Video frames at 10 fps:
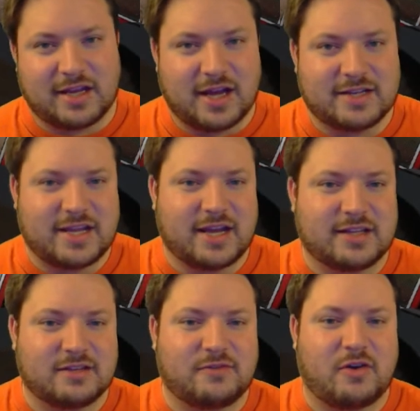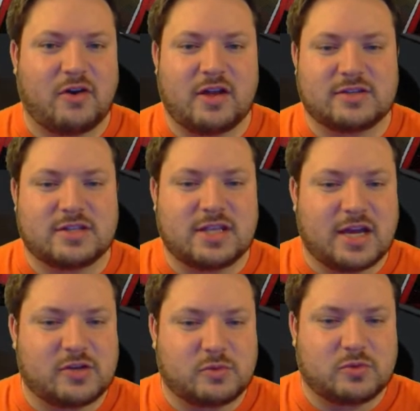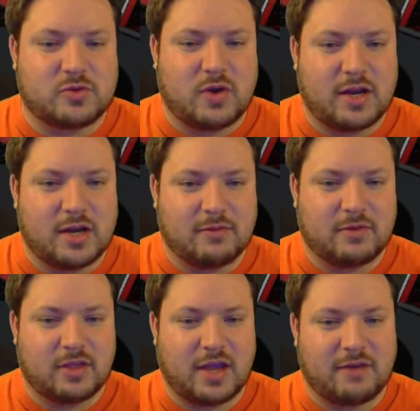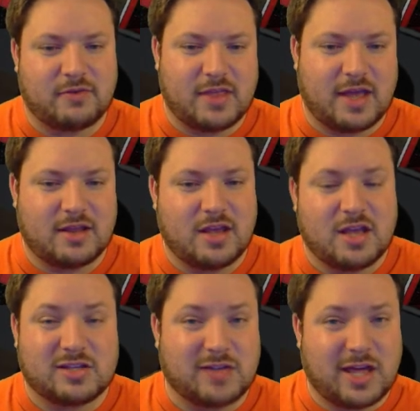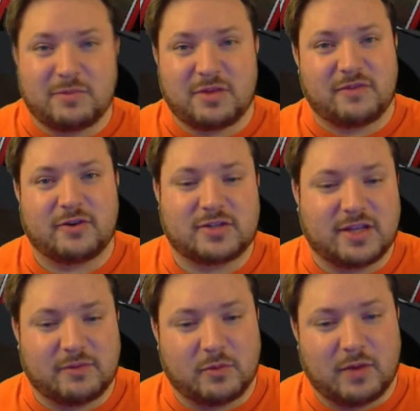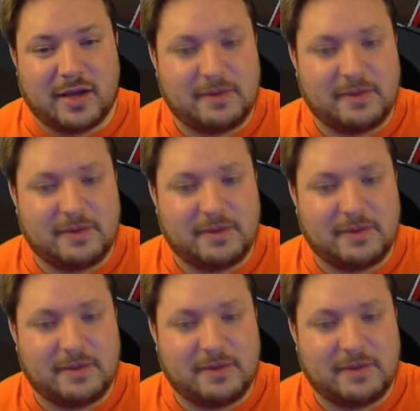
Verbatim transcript: in contact as far as the actual trade and everything after that. So that'll be the first giveaway.